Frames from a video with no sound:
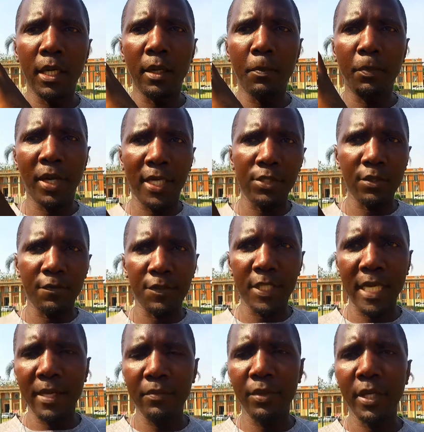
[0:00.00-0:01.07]
part of
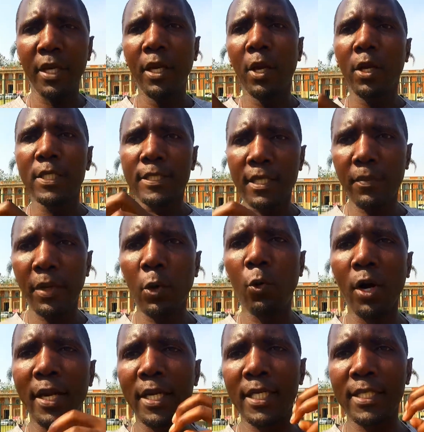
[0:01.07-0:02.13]
Zambia, somebody
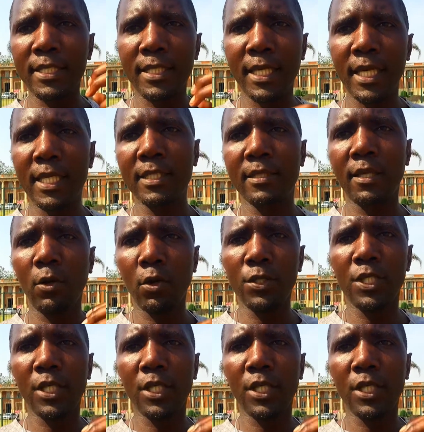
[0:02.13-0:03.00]
who understands the Lozi